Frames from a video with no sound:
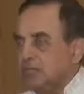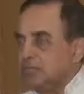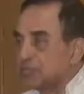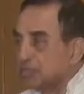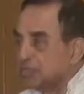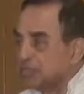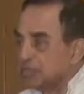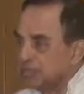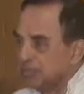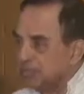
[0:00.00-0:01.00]
which from
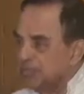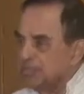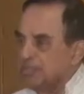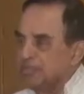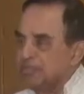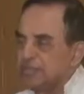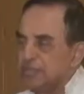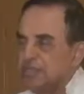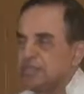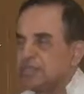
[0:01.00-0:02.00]
which they were forcibly
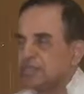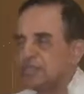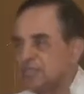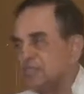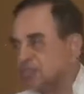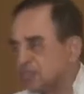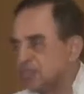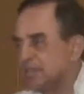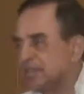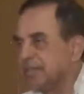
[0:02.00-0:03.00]
driven out.
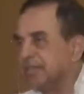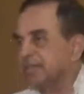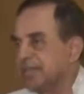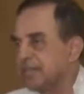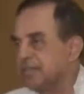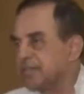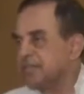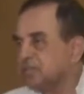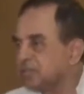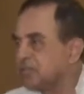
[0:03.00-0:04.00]
So you can take that
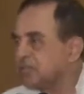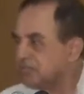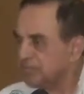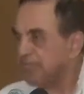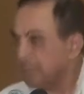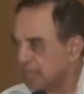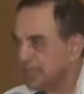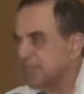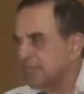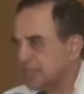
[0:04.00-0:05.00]
address also and
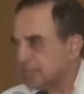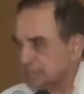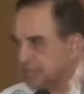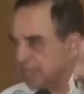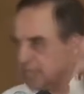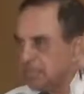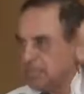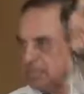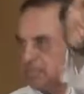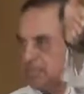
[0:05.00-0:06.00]
ask the servicemen,
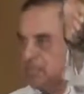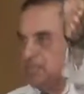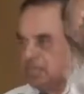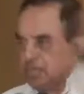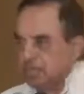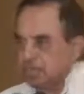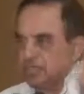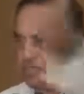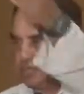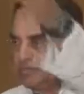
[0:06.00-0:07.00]
this is your
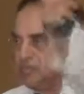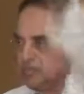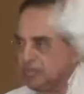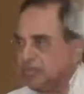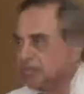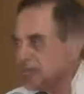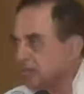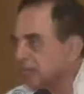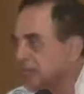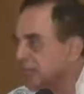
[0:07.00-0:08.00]
house now, don't
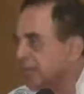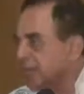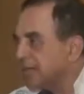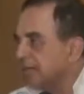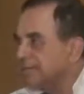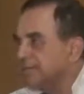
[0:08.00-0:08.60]
occupy it.